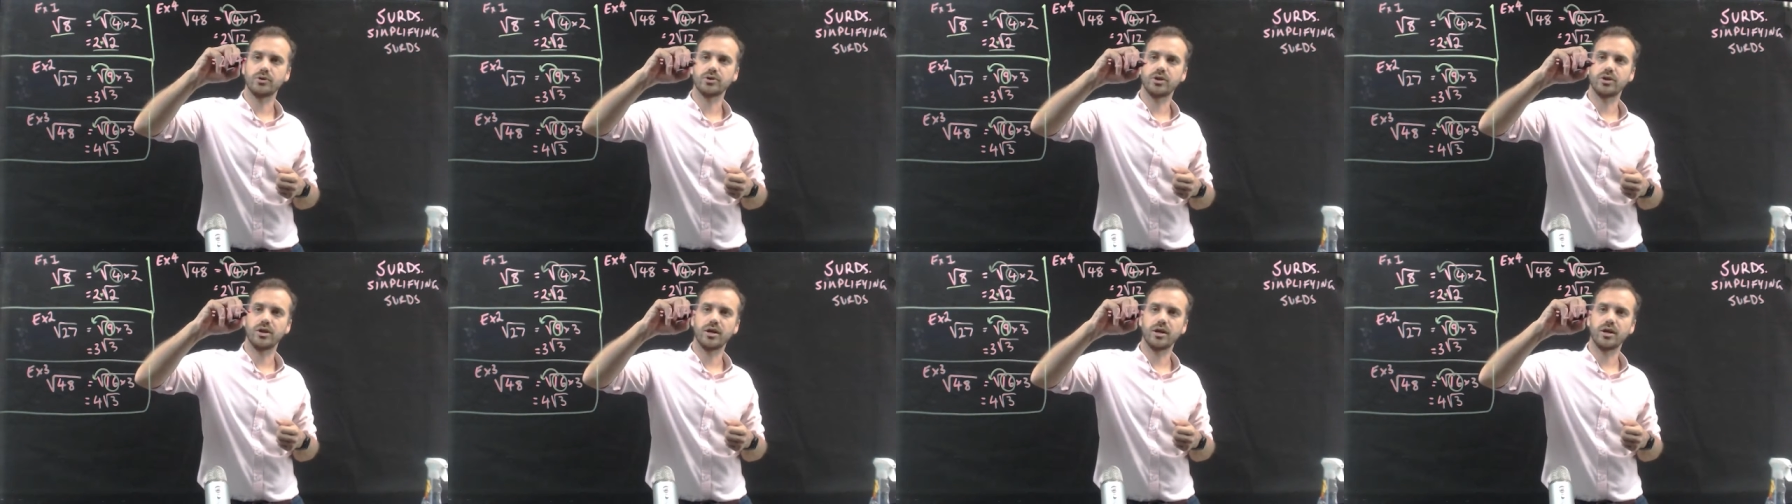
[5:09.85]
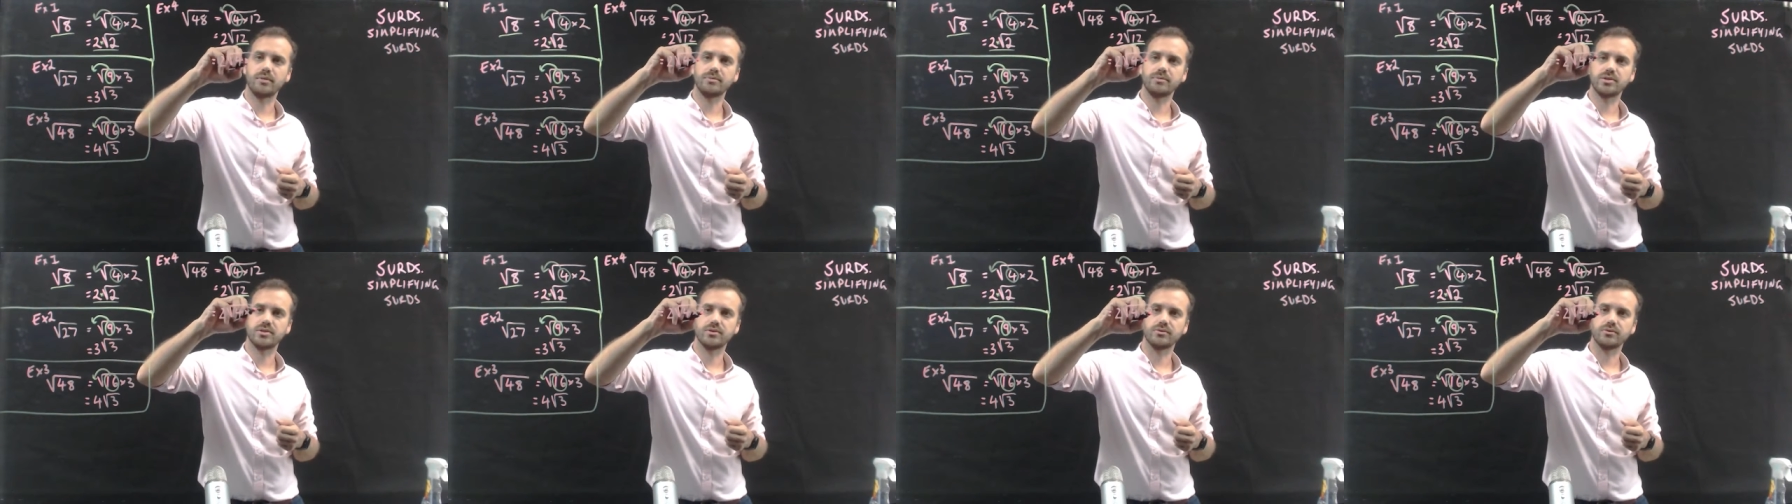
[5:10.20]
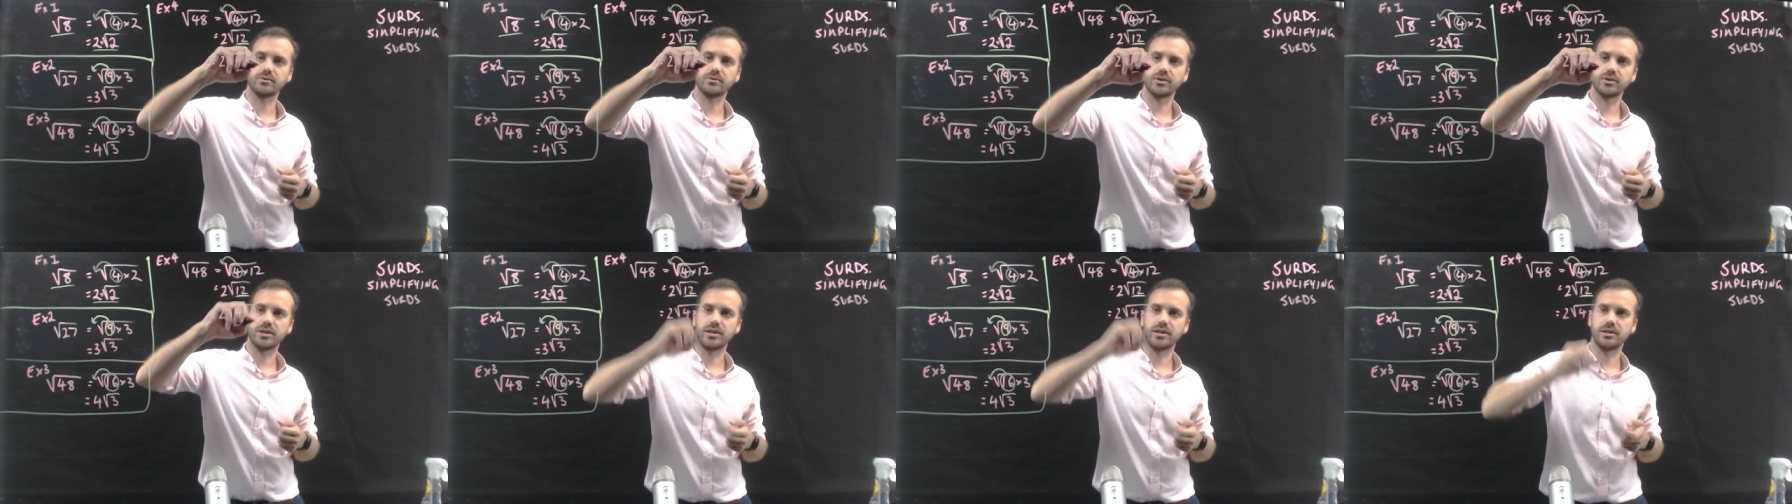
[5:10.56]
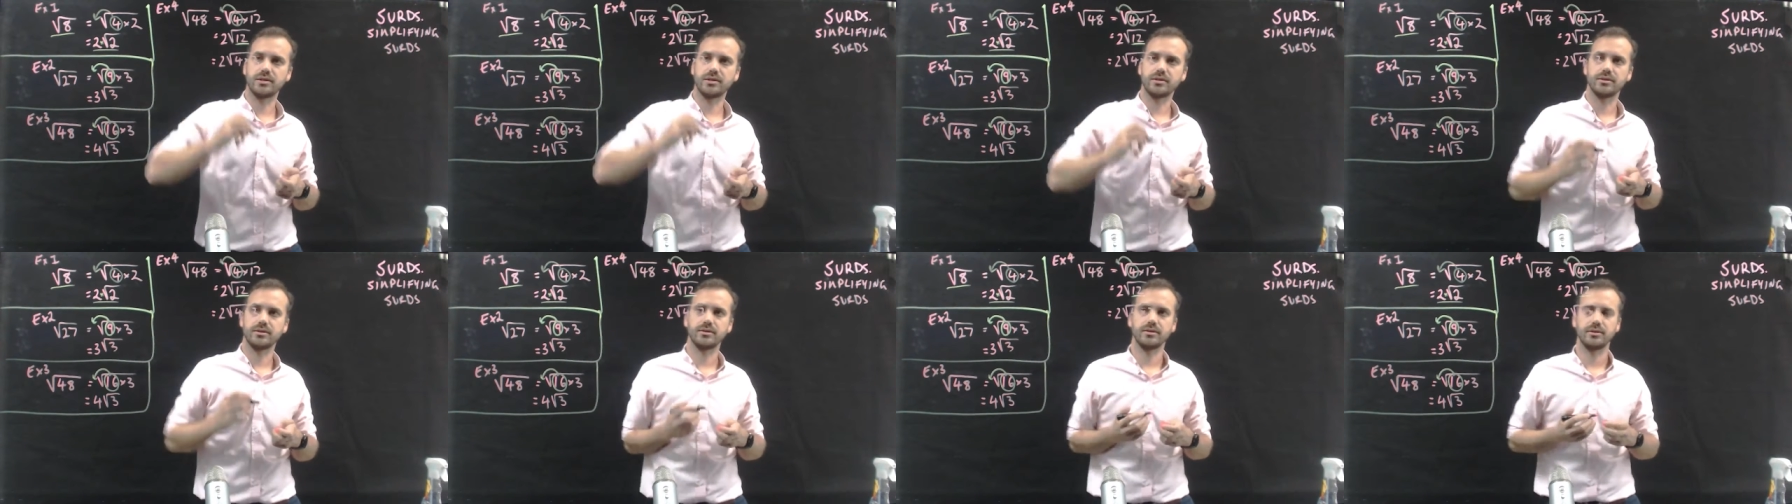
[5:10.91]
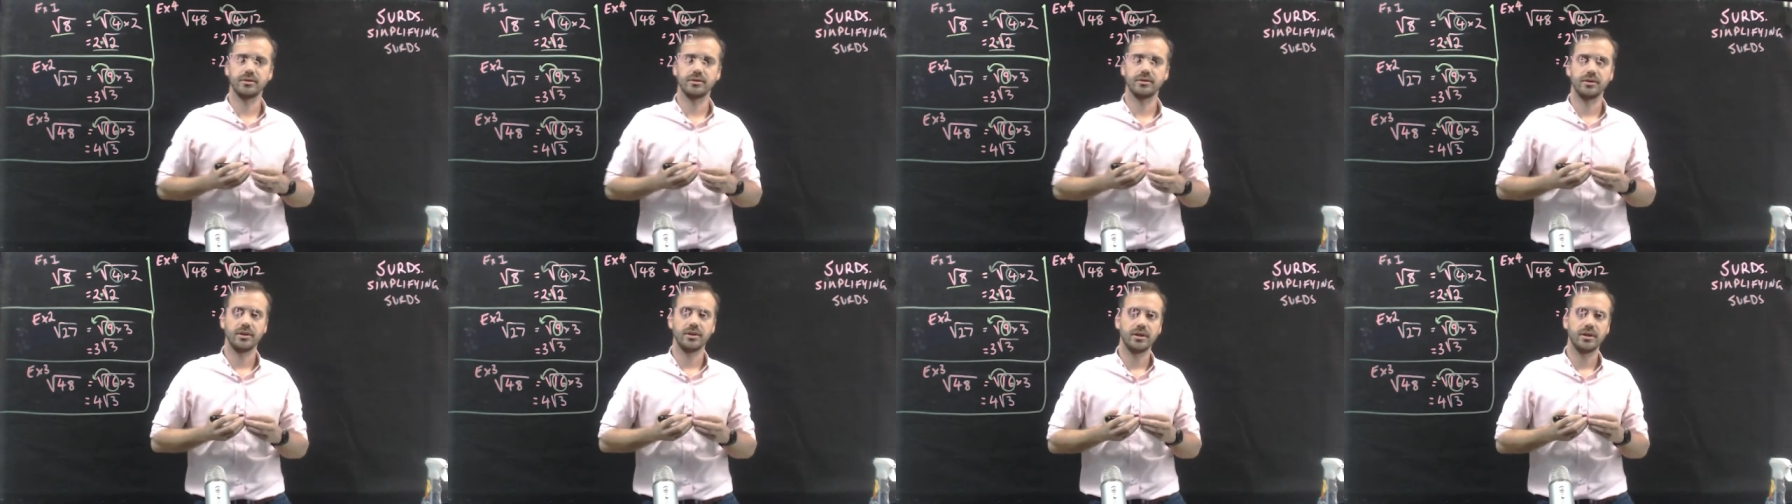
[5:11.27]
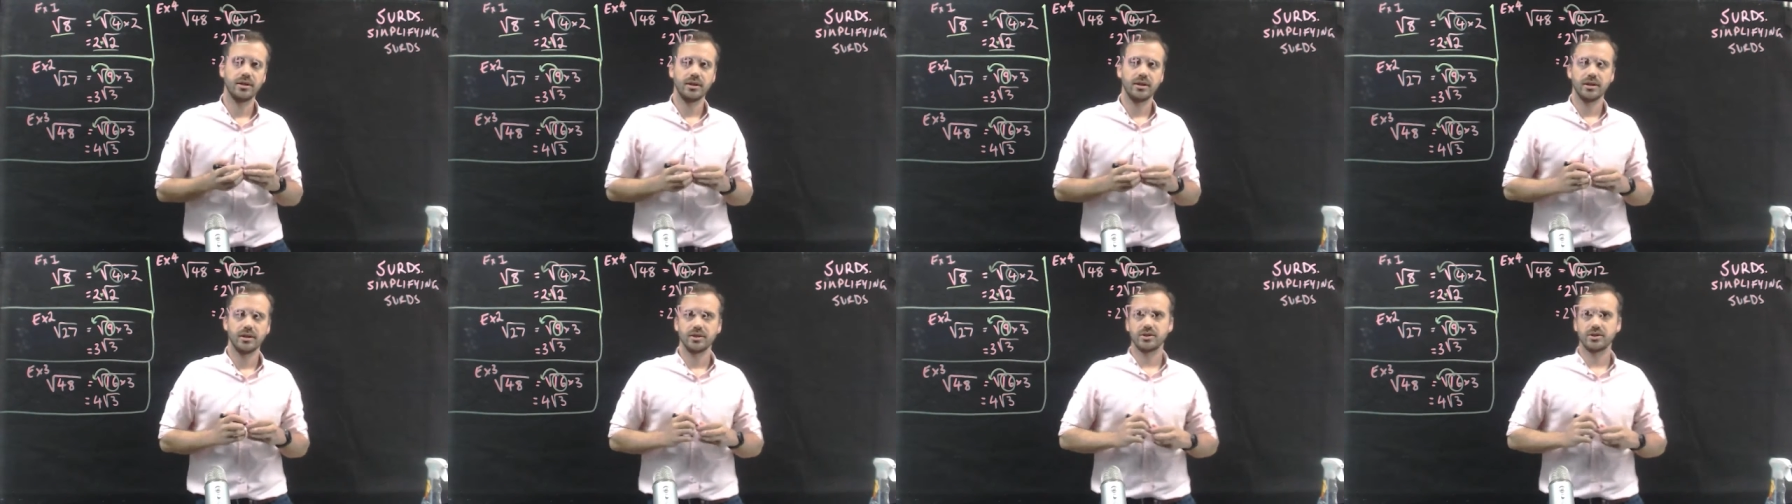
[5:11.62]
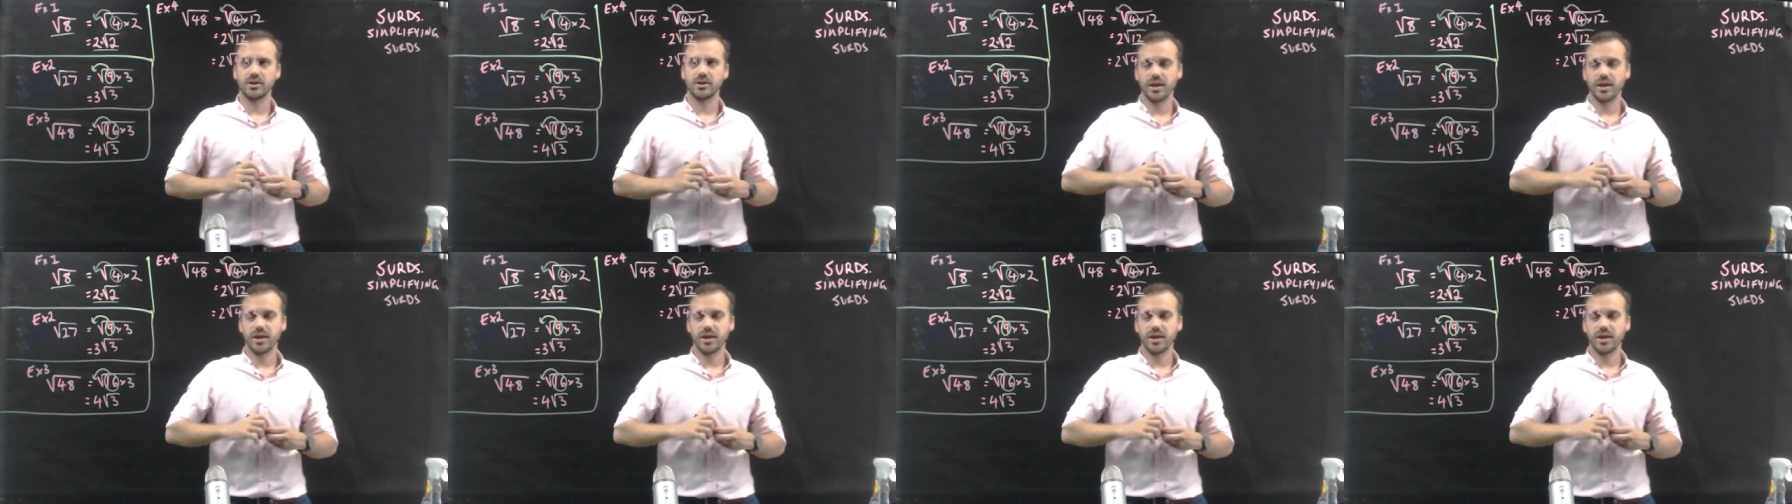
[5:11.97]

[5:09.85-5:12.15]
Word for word: times 3. So